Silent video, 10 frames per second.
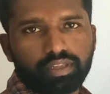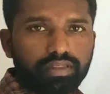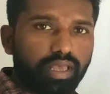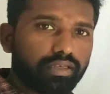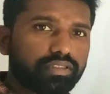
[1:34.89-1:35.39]

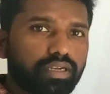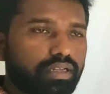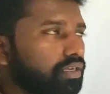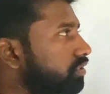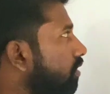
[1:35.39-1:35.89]
The
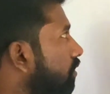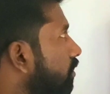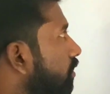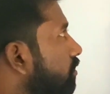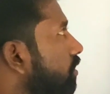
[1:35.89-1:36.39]

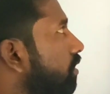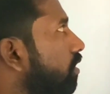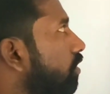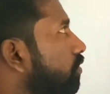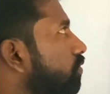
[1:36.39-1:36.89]
acceleration is
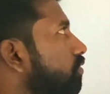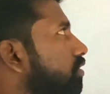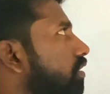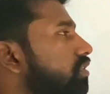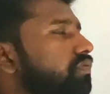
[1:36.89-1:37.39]
equal to
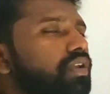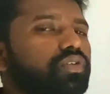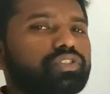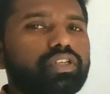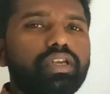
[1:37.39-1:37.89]
change in
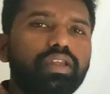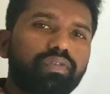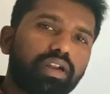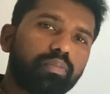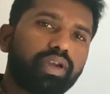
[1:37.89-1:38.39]
velocity
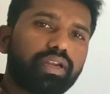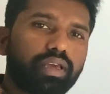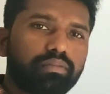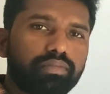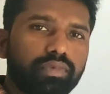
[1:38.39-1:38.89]
divided by
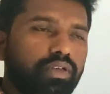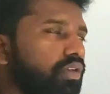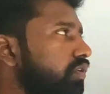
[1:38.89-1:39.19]
time.